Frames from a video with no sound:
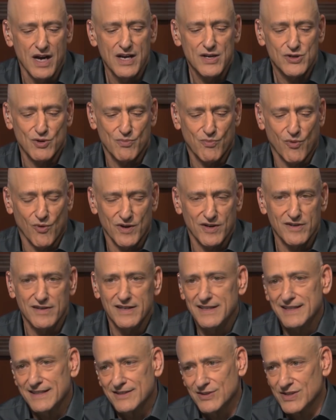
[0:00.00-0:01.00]
Too
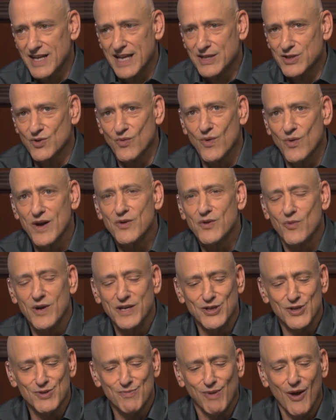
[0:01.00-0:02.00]
supporter because that's the
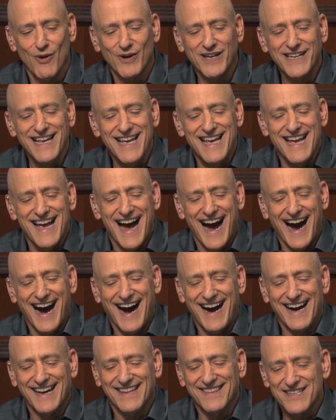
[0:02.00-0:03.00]
way the wind is blowing.
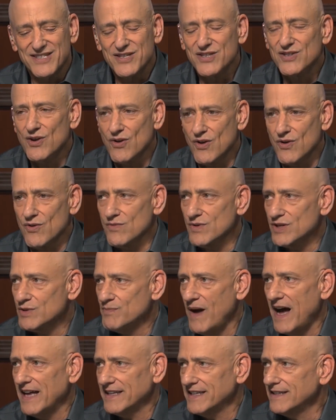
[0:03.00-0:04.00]
This is
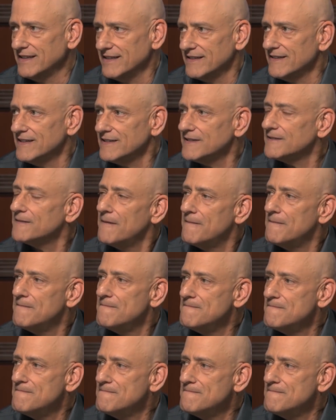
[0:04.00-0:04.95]
her responding to this.